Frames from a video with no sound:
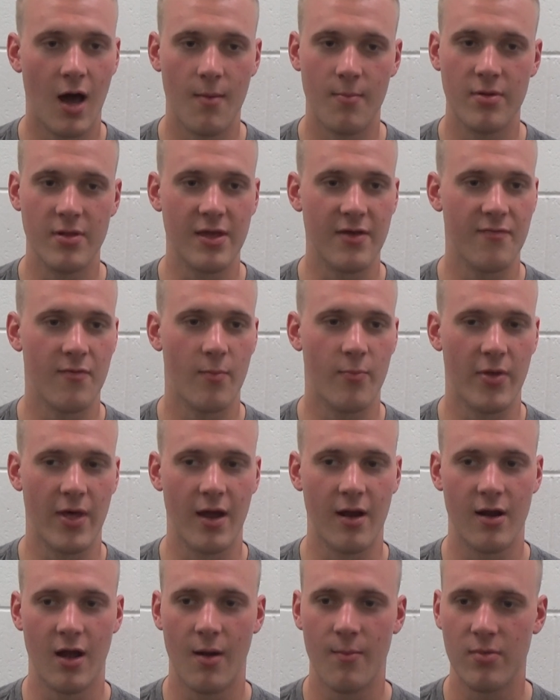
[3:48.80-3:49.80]
unbelievable
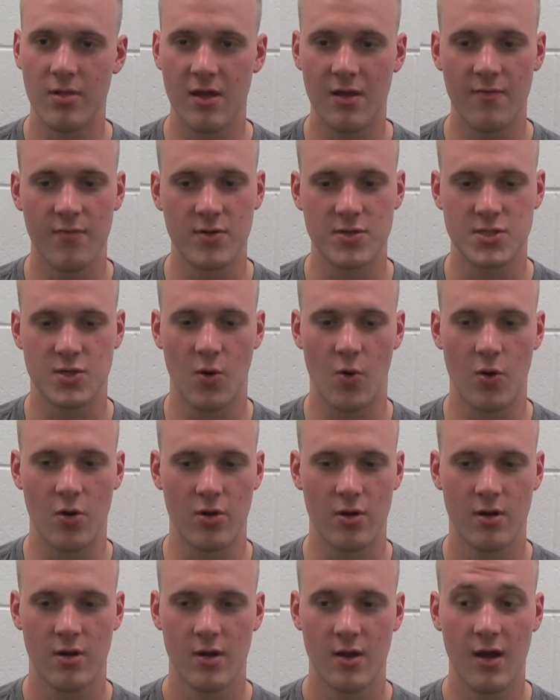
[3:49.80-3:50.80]
player, unbelievable
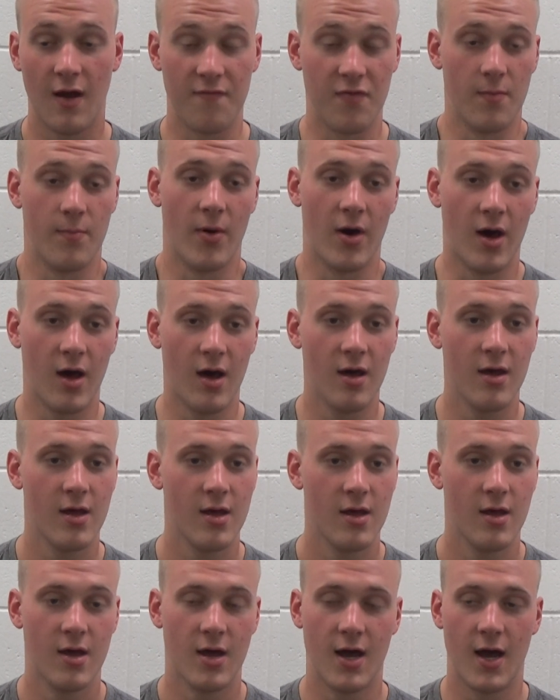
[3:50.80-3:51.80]
scorer of the ball.
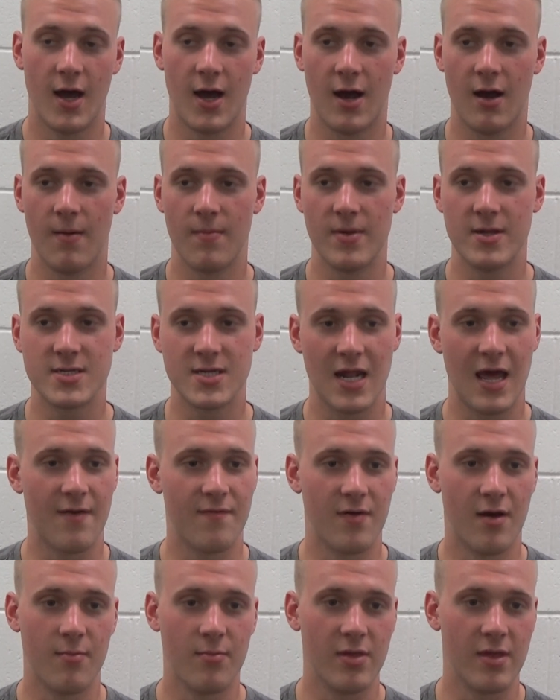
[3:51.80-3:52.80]
He's going to have
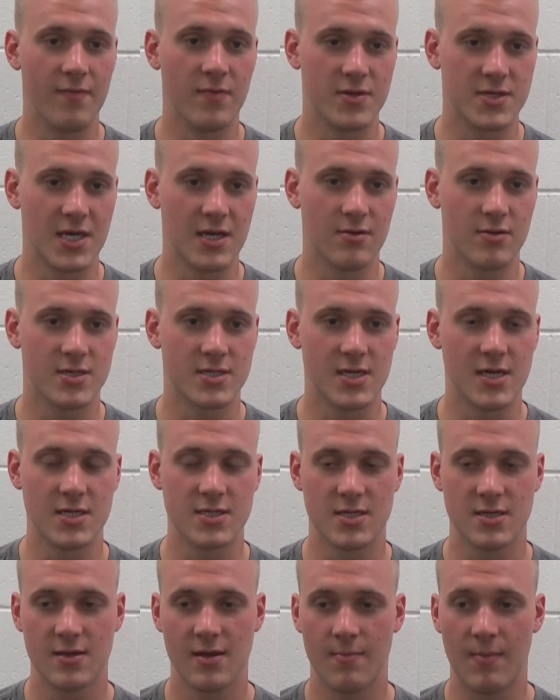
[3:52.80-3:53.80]
an unbelievable senior
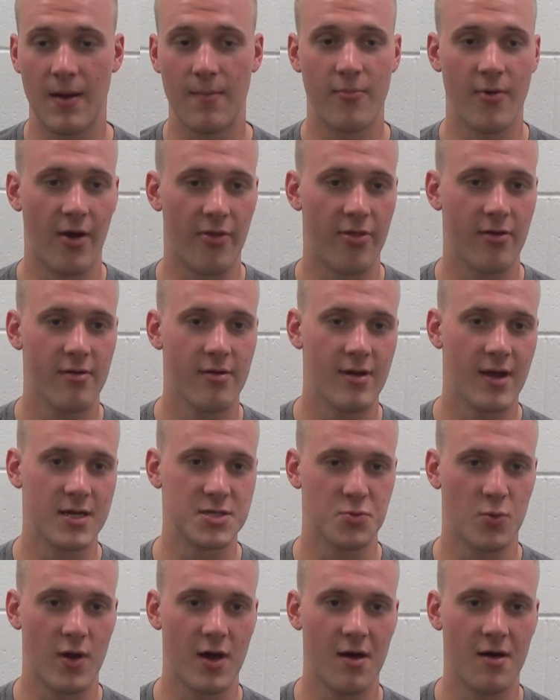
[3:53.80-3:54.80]
season, and my brother
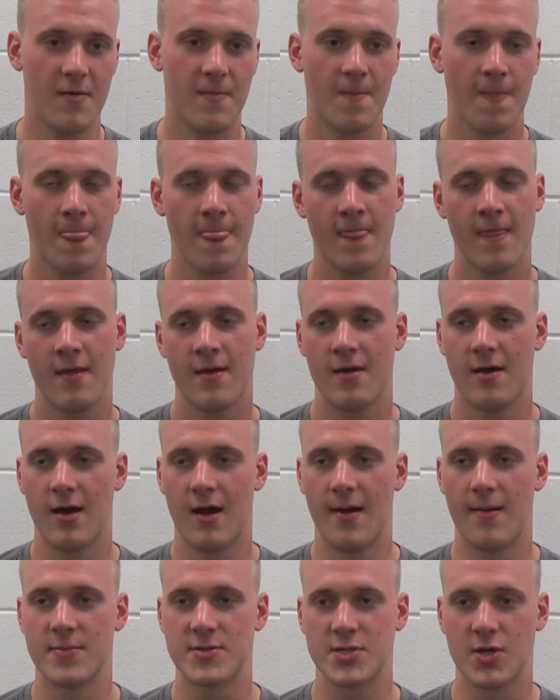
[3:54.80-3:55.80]
as well.
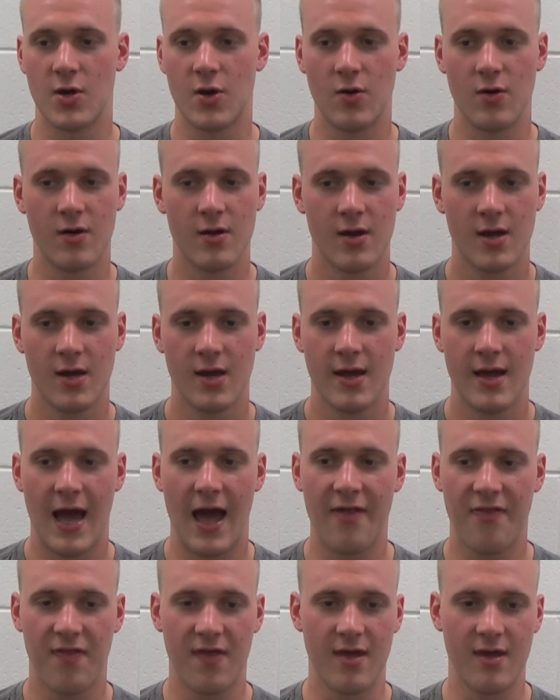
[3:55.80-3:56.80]
So
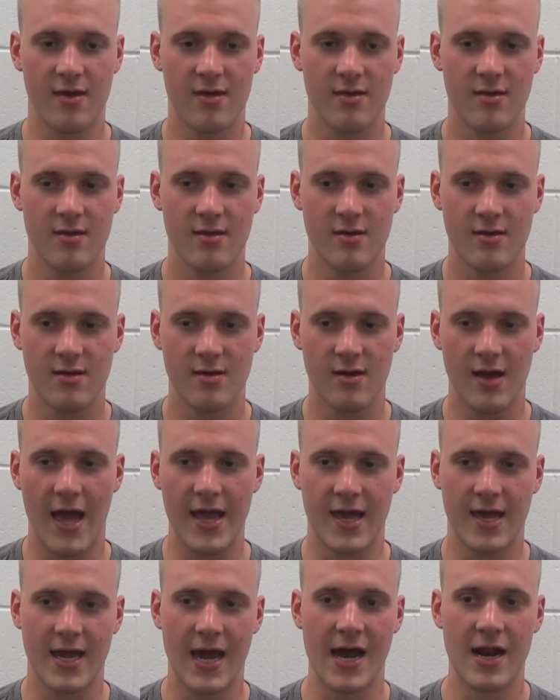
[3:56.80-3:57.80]
I think
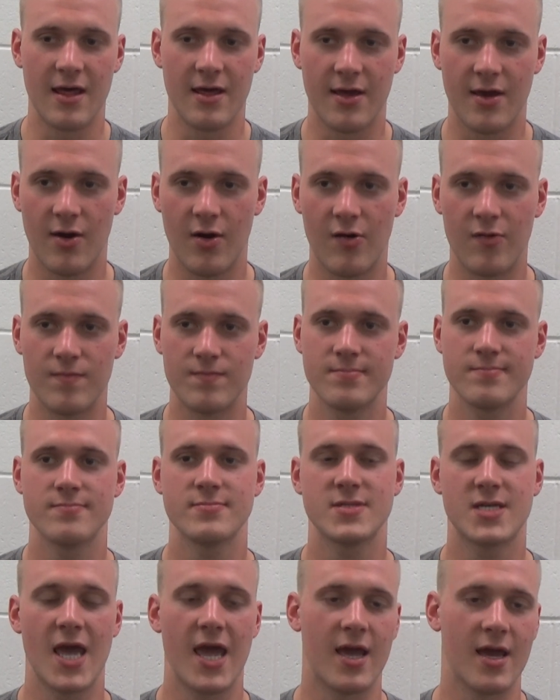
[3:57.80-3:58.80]
I can kind of, you know,
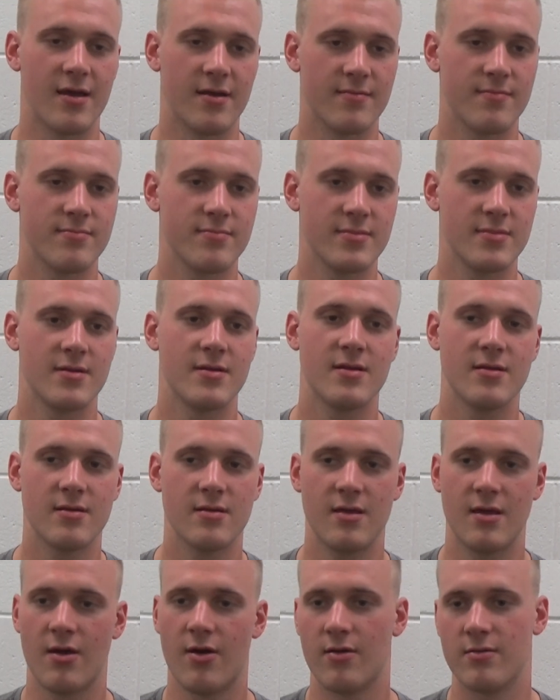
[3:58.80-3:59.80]
take a,
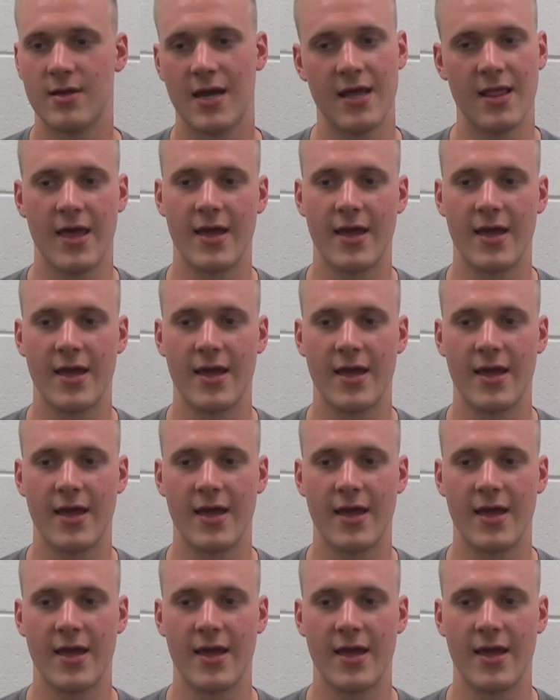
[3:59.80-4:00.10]
you know, not